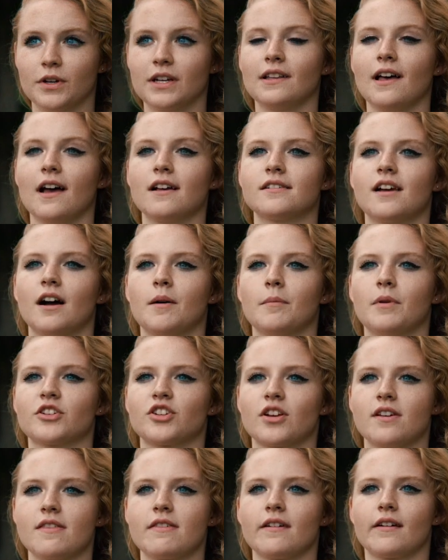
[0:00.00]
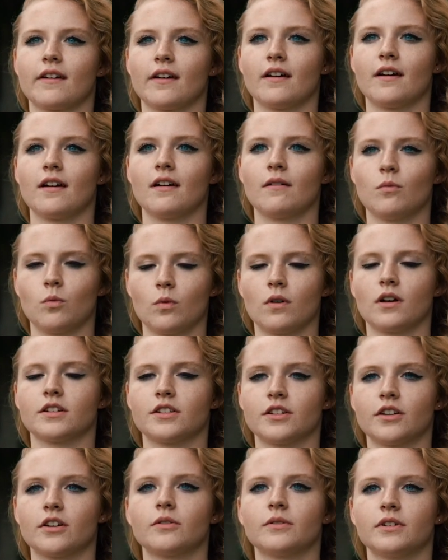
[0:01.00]
realize how much I think I want
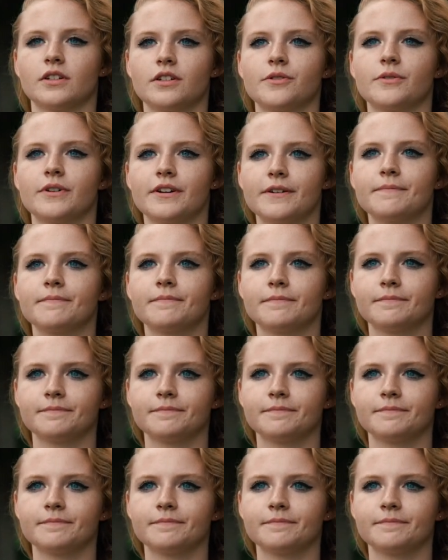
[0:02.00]
to go into it.